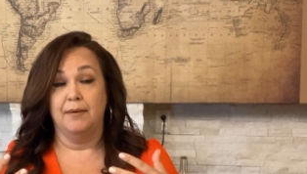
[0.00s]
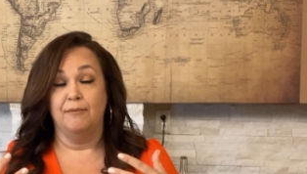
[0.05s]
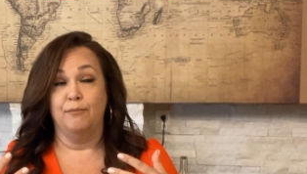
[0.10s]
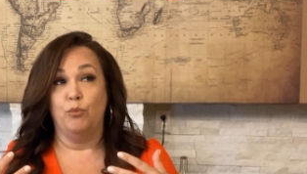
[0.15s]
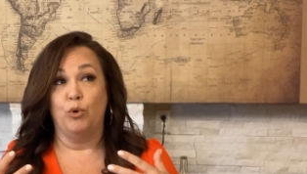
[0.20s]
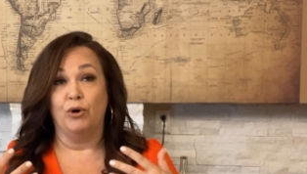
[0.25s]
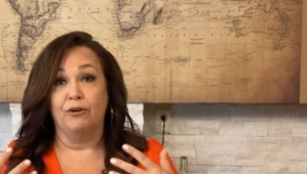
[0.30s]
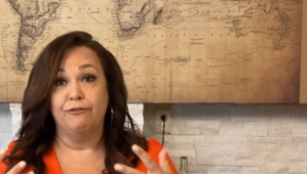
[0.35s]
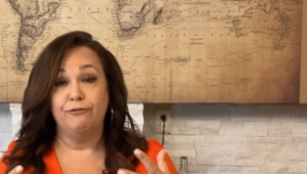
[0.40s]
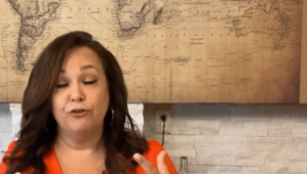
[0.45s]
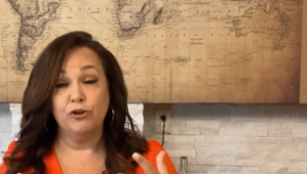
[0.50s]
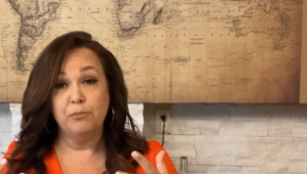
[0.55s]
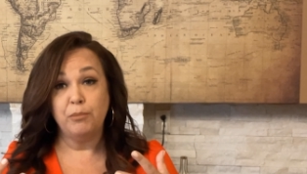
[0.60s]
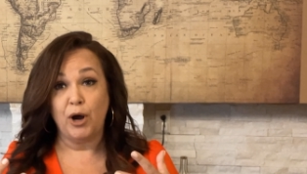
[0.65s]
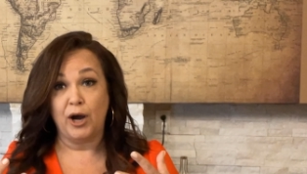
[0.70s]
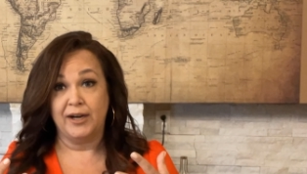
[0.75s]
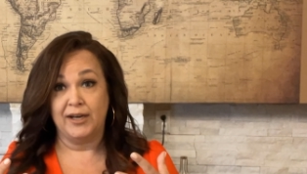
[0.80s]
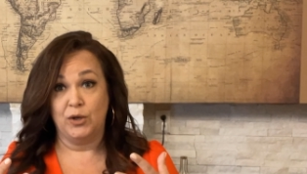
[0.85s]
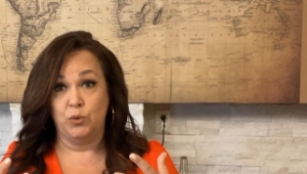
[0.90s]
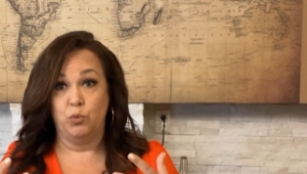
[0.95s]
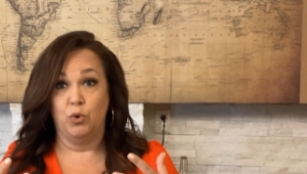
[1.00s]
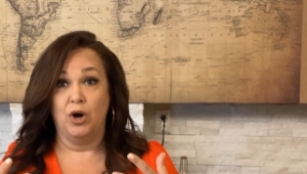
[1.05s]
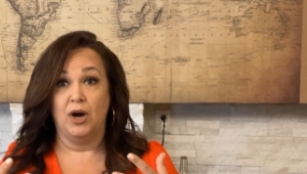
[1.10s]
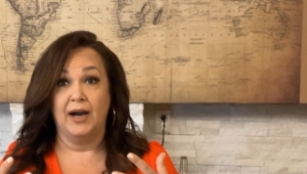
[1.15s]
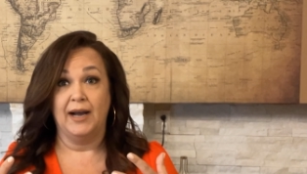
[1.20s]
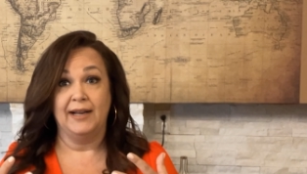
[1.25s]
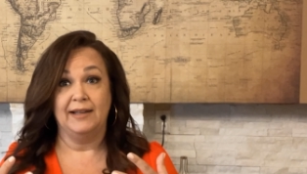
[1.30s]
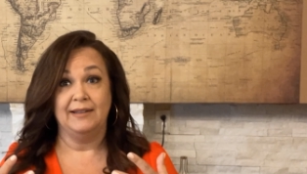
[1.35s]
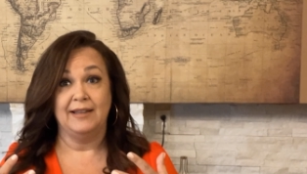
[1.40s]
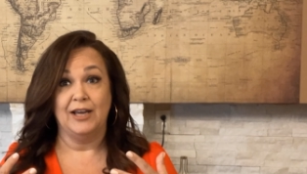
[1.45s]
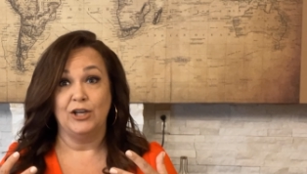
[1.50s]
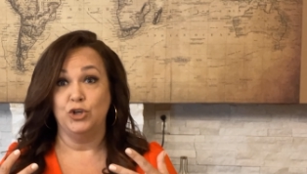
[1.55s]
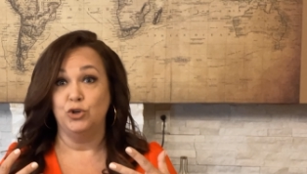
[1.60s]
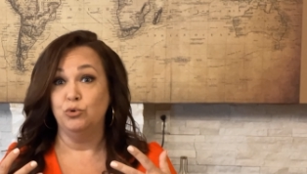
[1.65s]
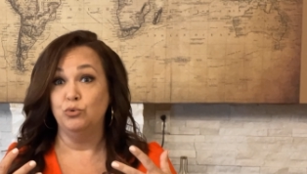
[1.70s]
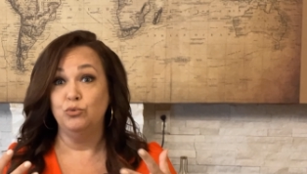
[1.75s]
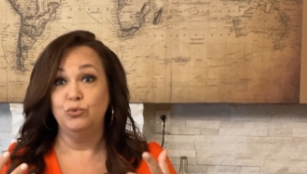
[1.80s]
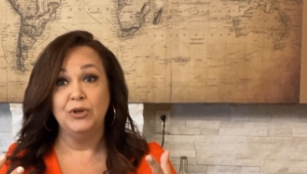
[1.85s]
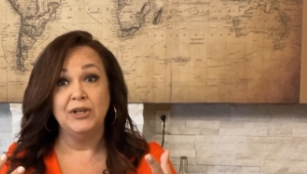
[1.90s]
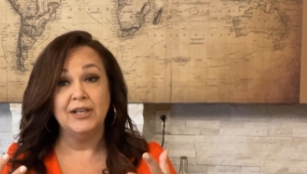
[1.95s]
more full-bodied wine that
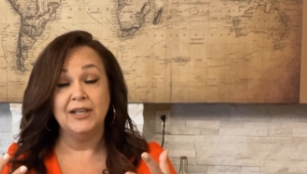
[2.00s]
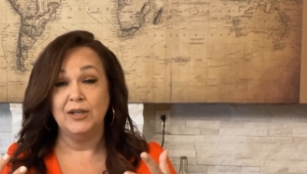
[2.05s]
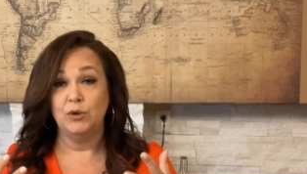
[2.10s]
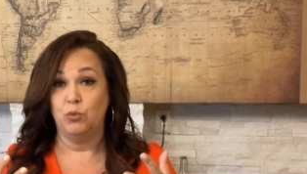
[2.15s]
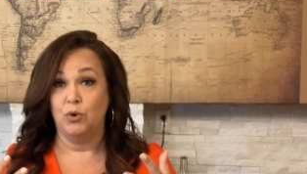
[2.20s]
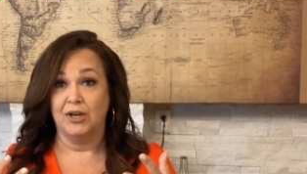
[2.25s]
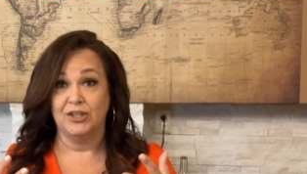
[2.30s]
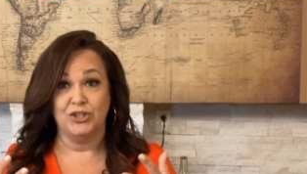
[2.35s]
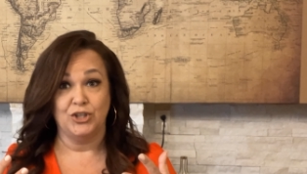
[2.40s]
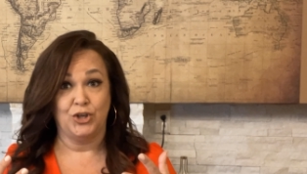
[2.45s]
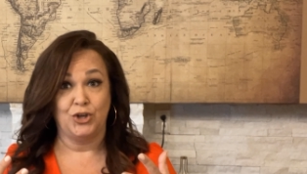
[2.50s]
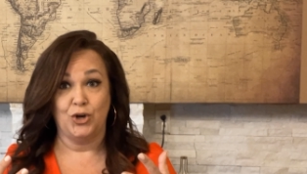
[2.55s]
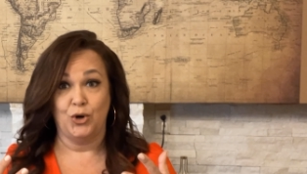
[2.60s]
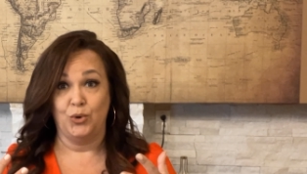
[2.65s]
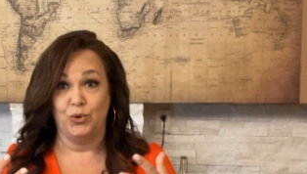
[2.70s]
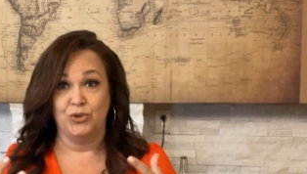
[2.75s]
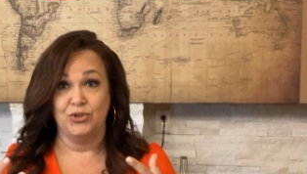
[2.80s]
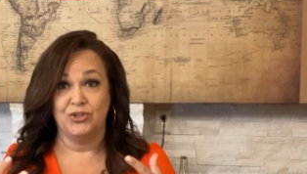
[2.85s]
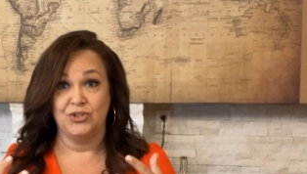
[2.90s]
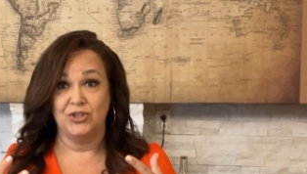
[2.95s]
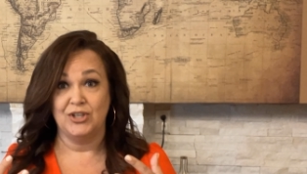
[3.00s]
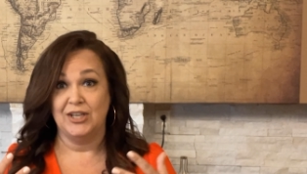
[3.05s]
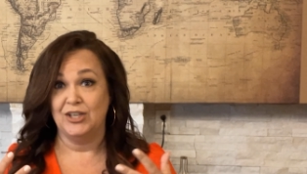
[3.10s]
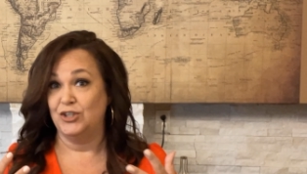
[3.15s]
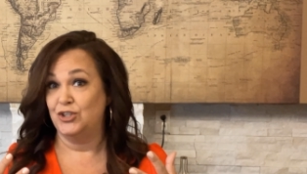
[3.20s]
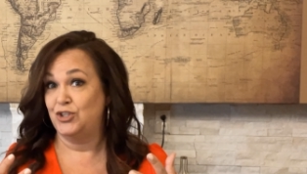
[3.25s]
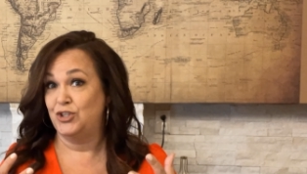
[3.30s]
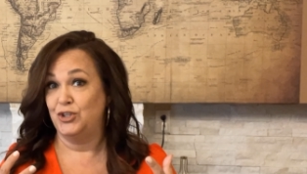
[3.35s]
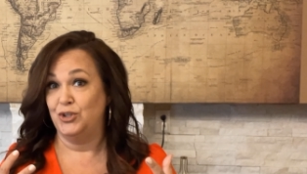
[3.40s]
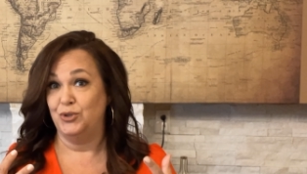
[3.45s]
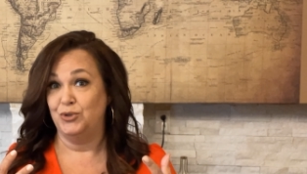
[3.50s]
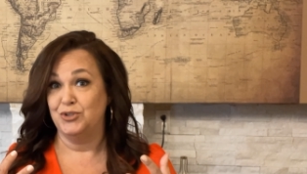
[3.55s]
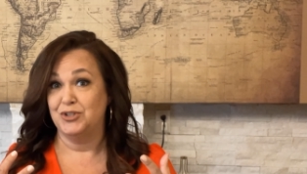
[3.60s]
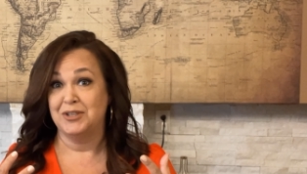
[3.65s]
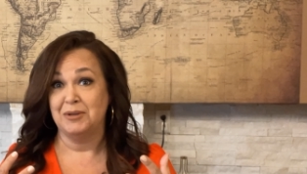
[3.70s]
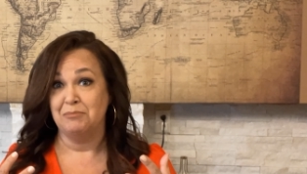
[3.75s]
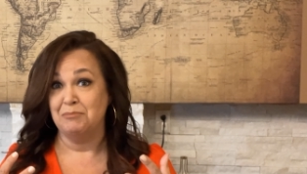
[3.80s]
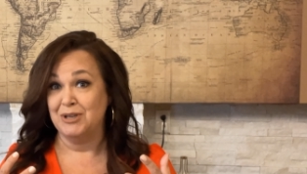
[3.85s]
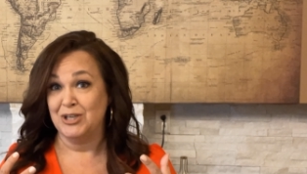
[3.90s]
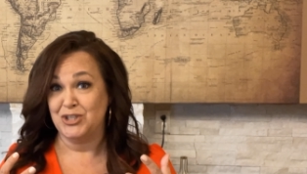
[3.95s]
you really want to coax into
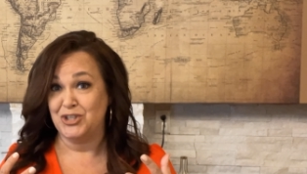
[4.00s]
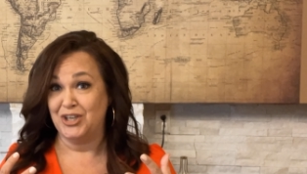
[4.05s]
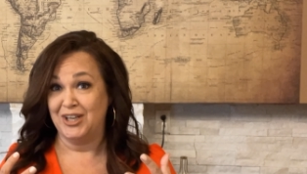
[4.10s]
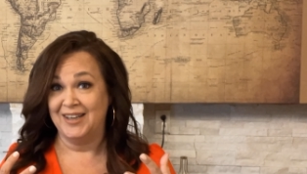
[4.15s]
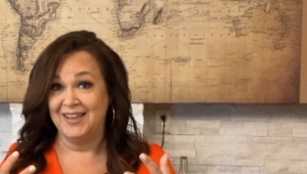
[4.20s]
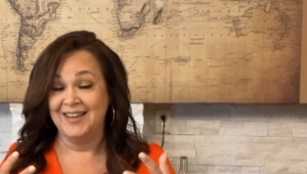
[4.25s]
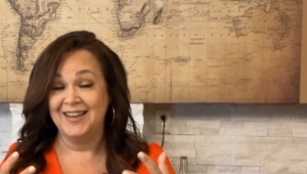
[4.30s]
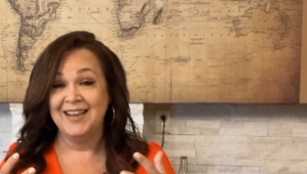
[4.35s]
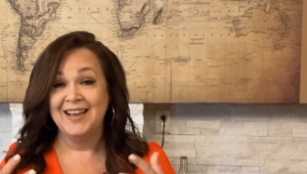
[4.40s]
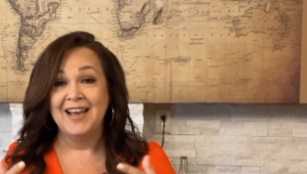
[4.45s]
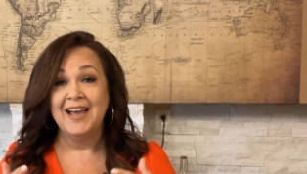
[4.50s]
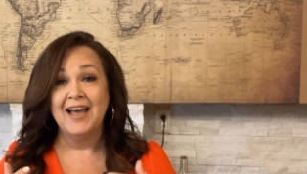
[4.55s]
submission,